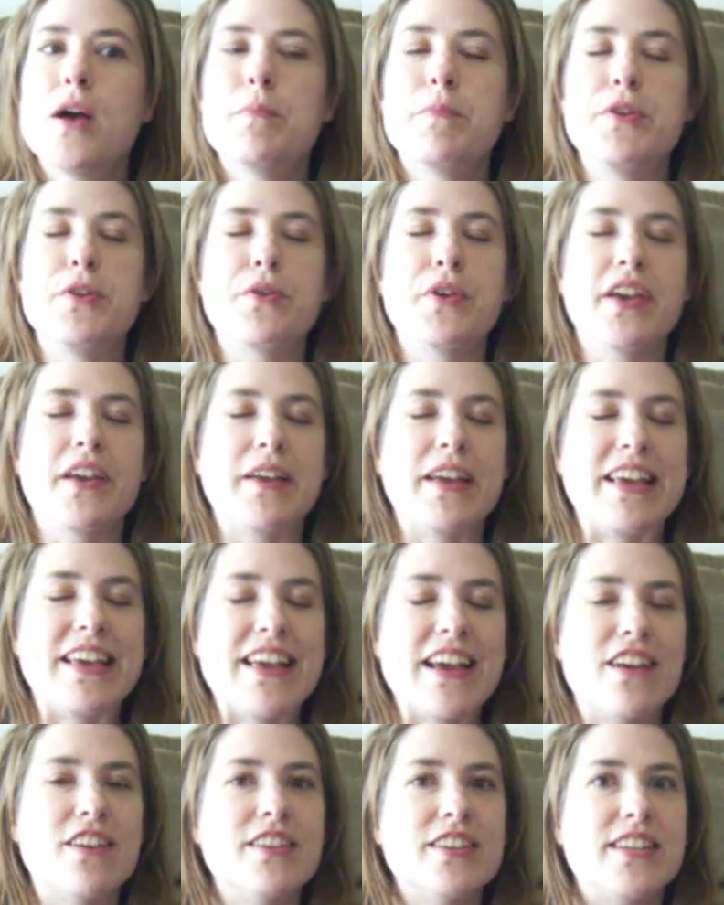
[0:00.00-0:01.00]
but you can
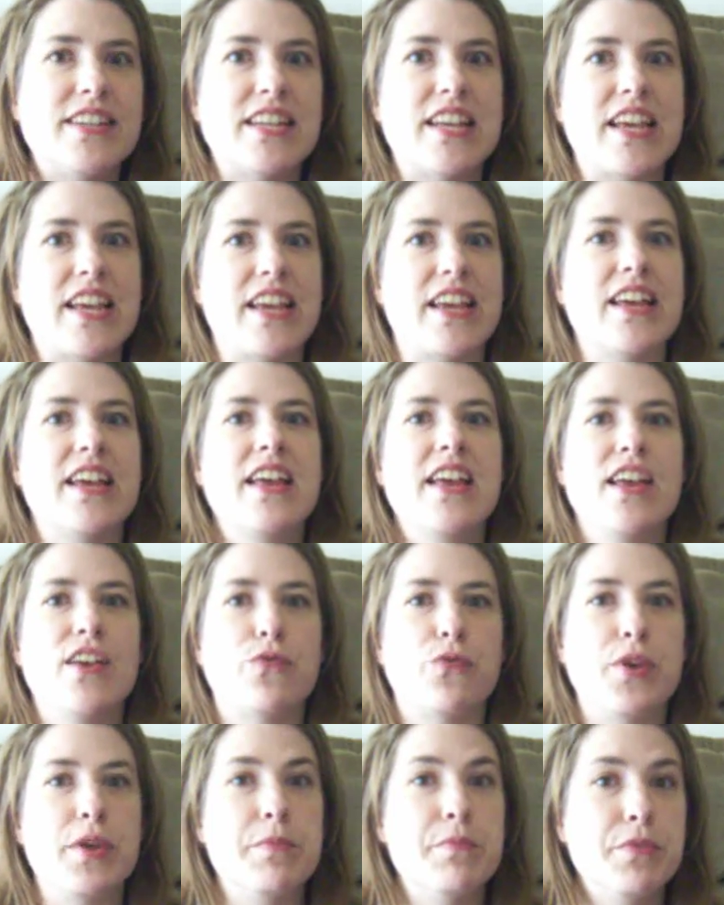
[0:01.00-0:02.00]
guarantee
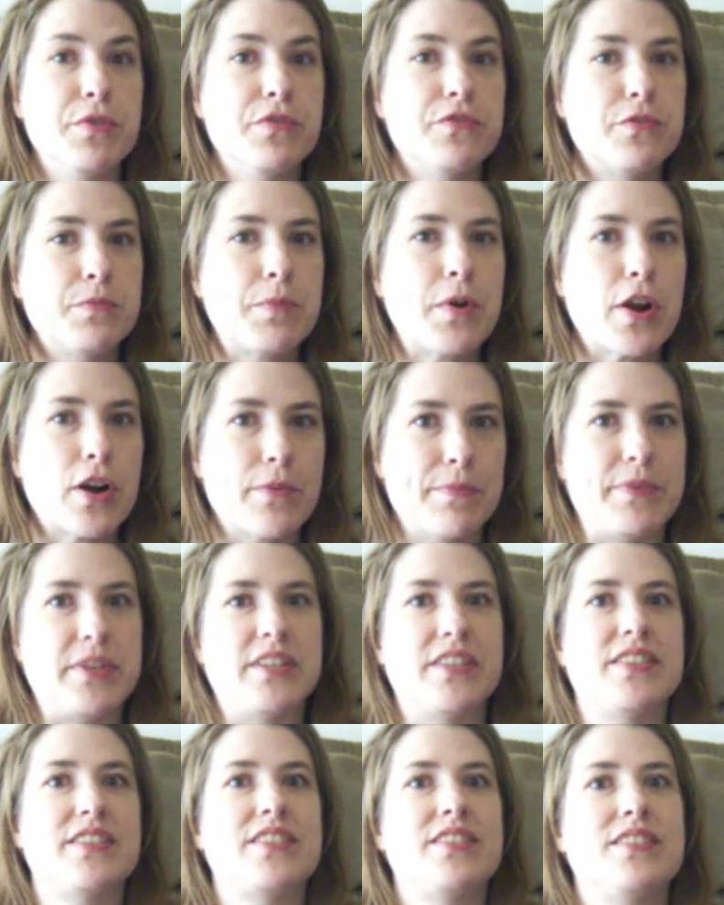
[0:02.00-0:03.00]
if we move
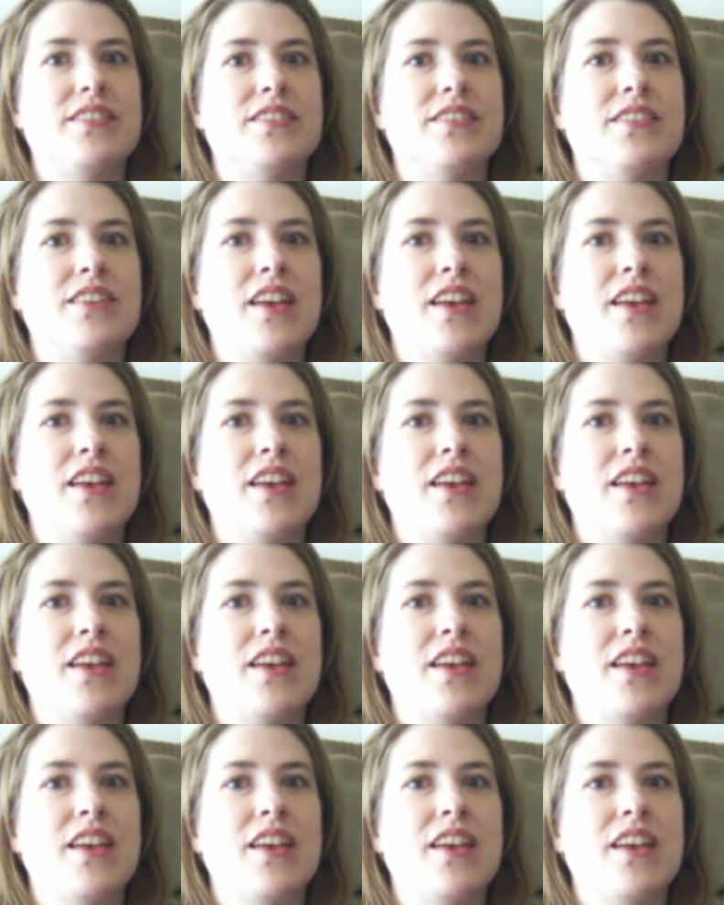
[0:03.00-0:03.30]
apartments,